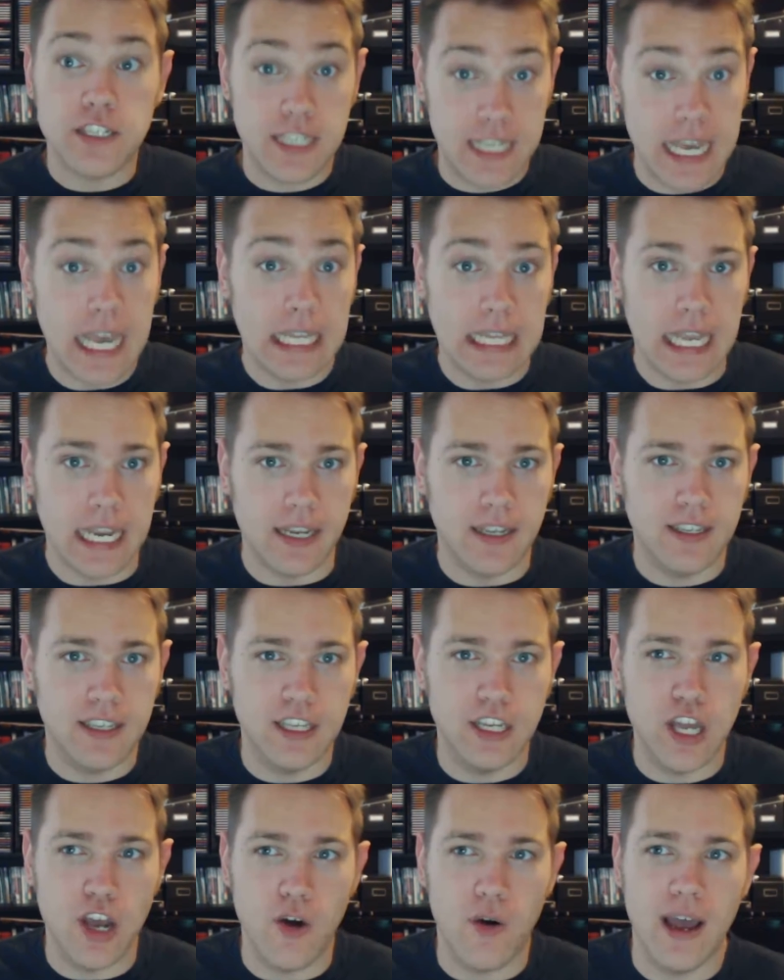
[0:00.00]
killing,
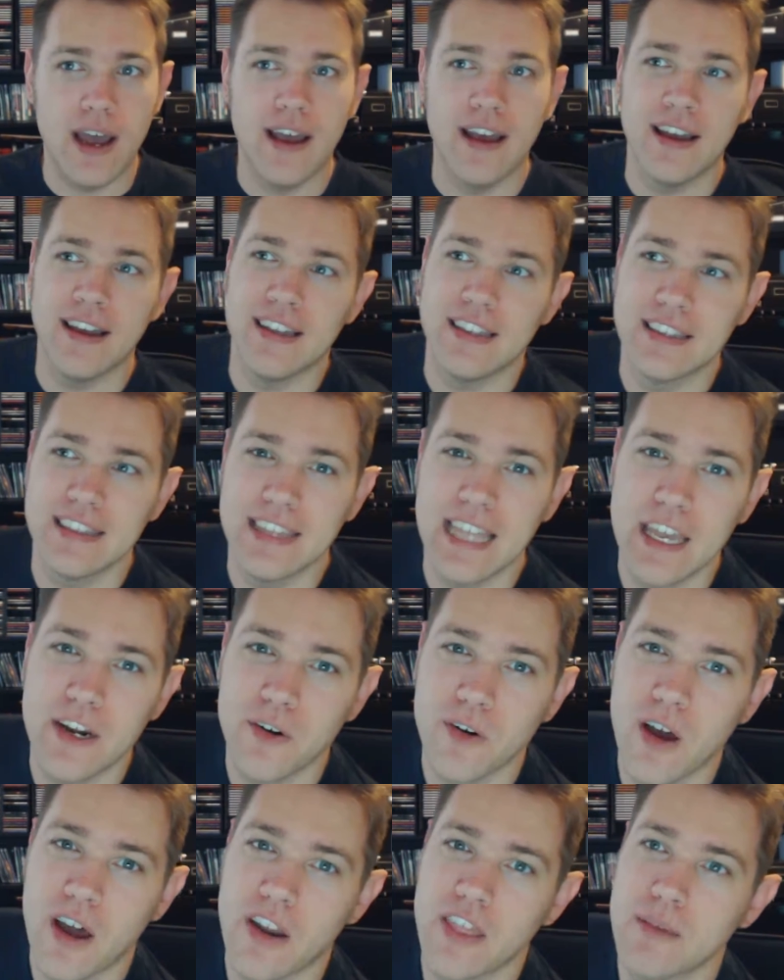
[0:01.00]
you know,
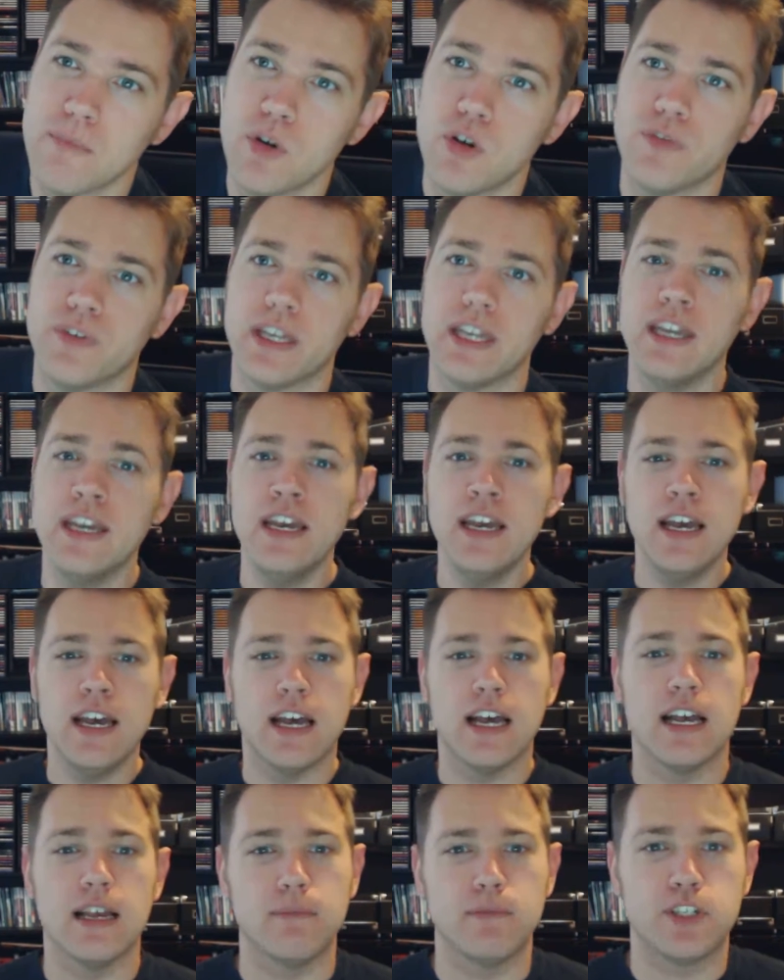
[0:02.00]
later on in the movie.
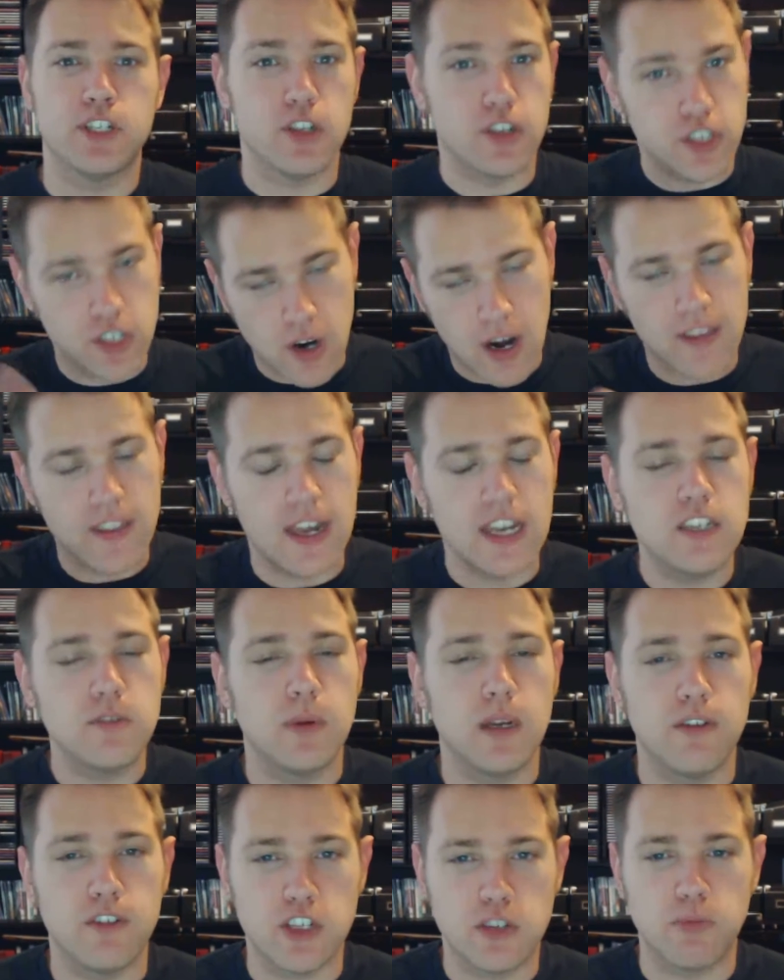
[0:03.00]
So sorry, that is
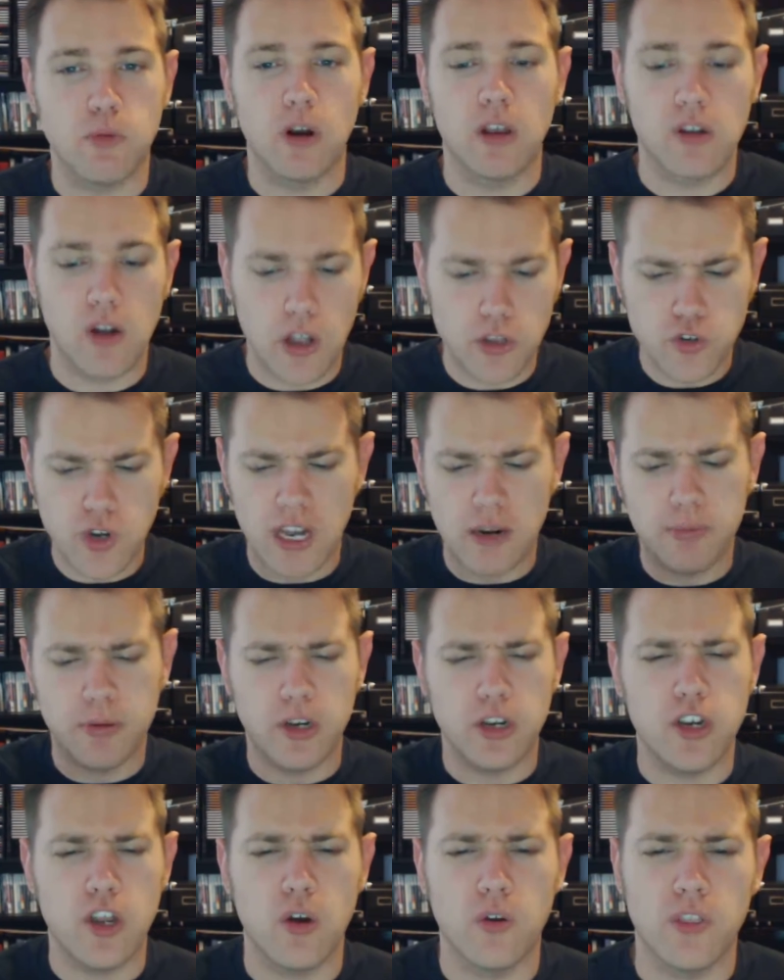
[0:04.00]
a bit of a spoiler. I'll try to
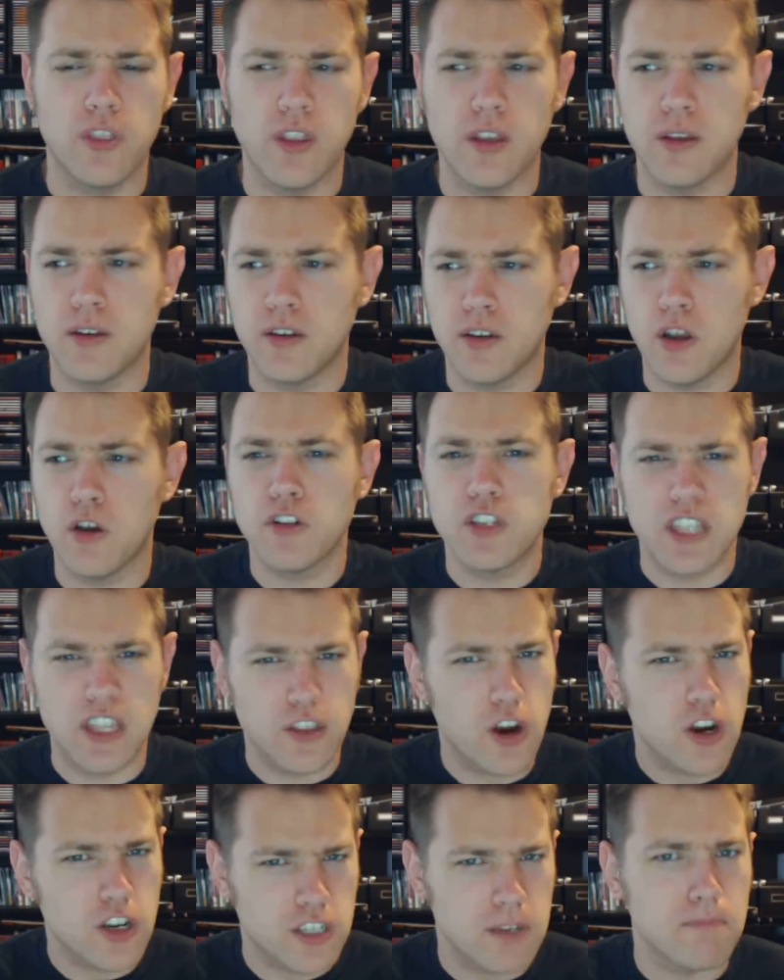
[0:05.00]
put a note in the notes
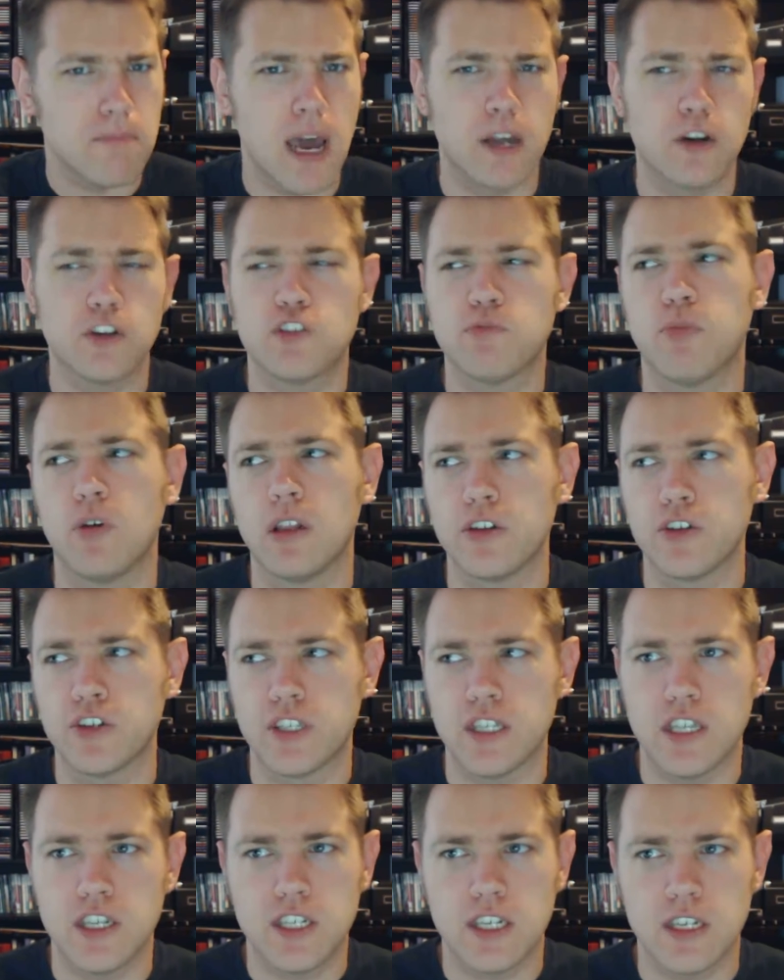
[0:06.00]
that there are some minor
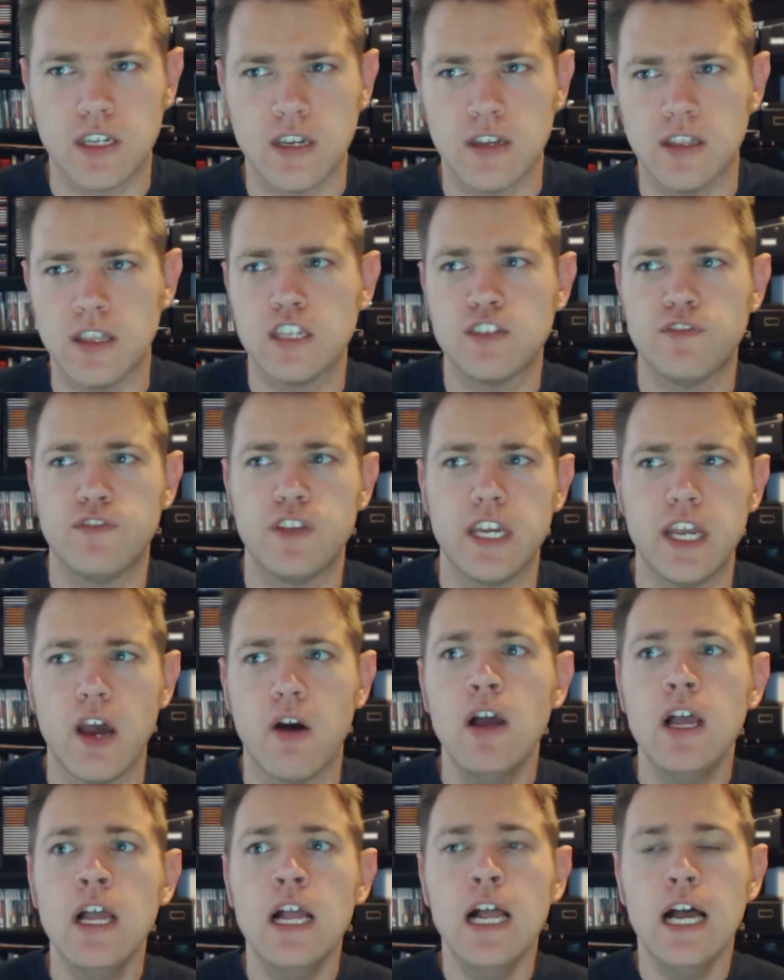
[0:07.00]
spoilers in this
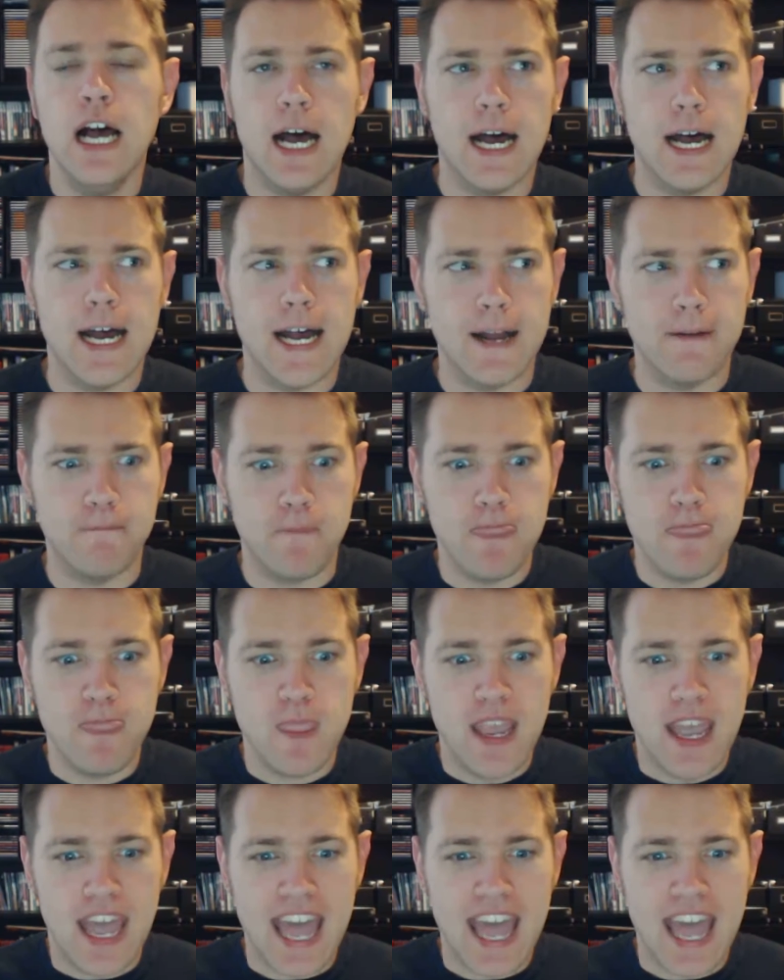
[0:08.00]
video. So